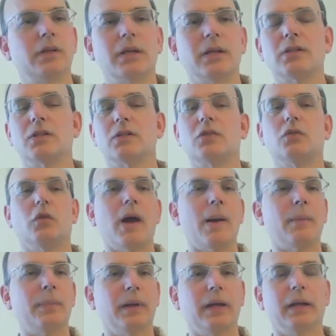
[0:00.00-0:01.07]
things just
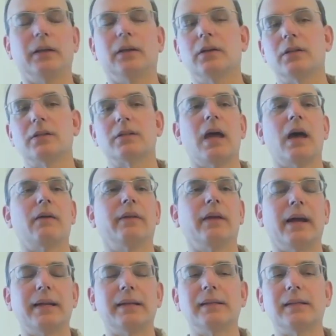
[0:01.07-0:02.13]
drop in you just have the
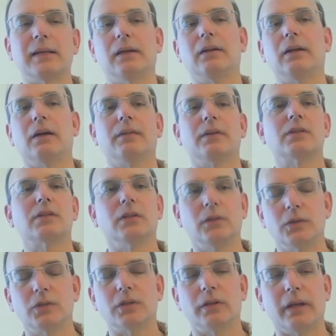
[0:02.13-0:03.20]
idea you have the
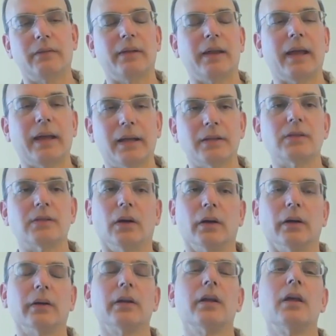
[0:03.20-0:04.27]
solution you have the
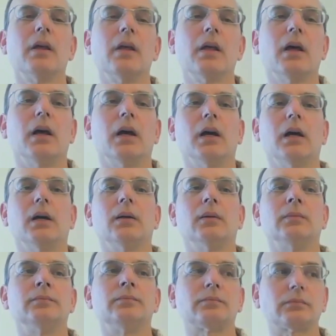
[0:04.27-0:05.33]
answer
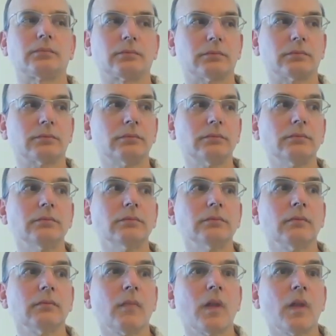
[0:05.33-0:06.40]
um
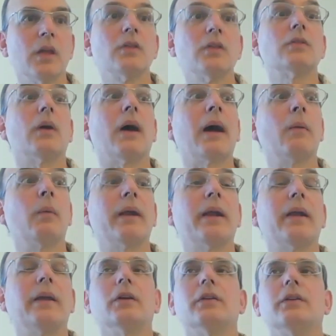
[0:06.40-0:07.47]
so I
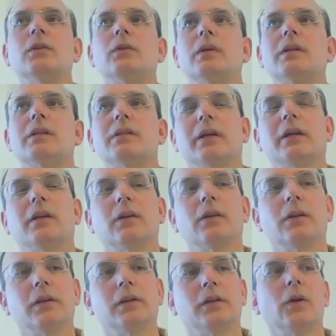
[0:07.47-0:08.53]
what you could do is like you
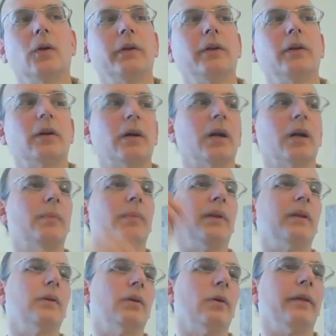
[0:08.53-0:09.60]
could go to Europe, then
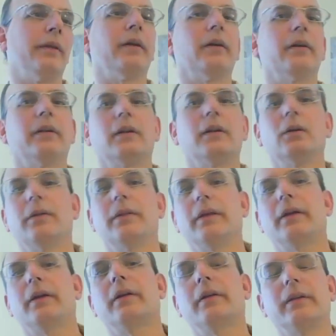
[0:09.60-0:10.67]
you go here, then you go
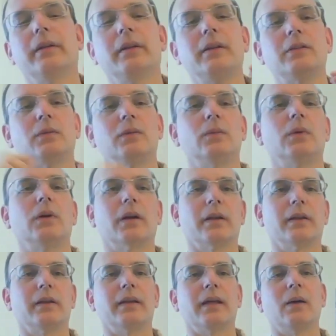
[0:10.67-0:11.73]
there, and then this would work, and
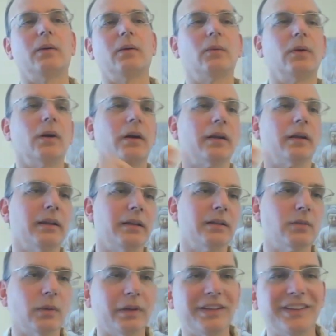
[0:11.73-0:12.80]
then that would work, and then this
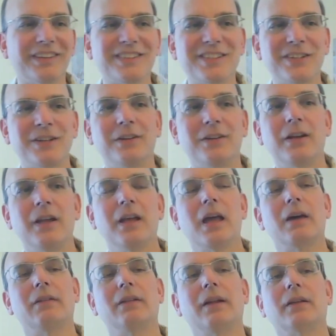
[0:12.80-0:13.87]
would so you
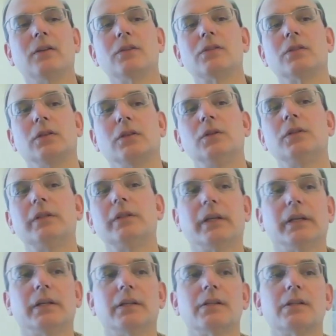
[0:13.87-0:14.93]
have like those
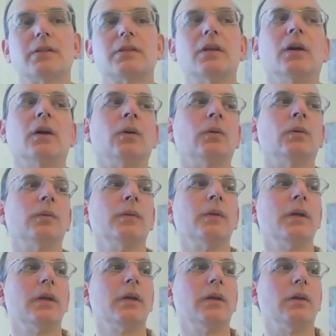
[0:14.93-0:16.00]
solutions. So
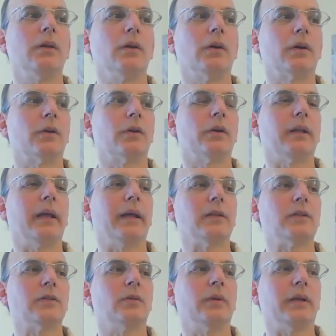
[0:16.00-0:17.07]
you're good at
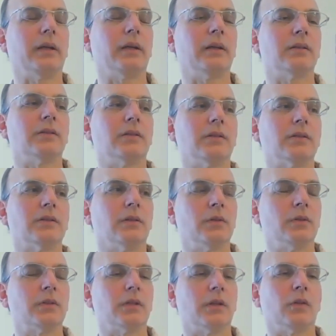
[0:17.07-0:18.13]
like tuning into
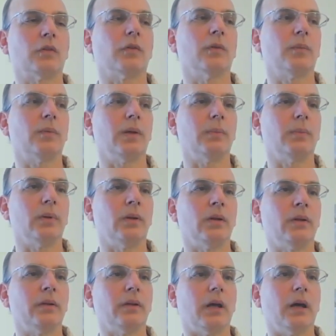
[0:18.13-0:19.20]
solutions for
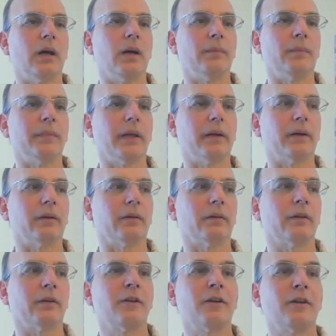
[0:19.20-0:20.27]
people um, that are
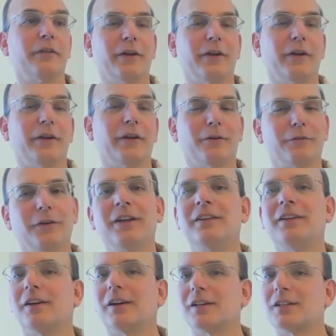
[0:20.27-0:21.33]
that are
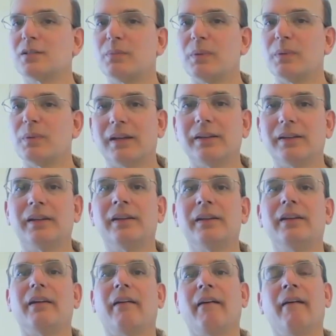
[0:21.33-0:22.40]
fun or
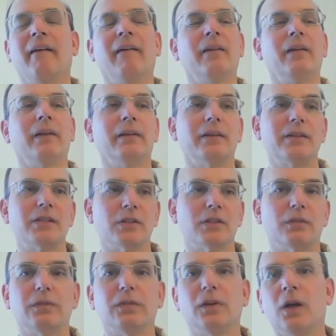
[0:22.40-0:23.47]
expanded and
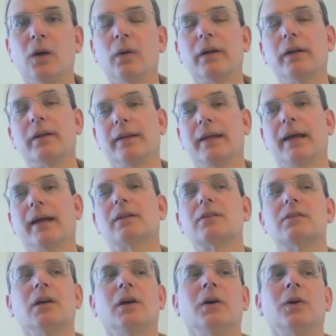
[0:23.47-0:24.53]
just flow and connect.
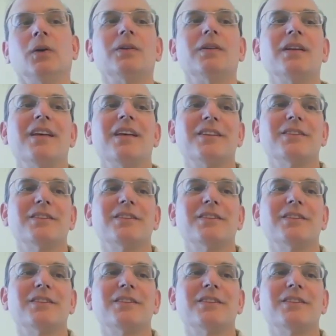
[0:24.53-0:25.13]
So,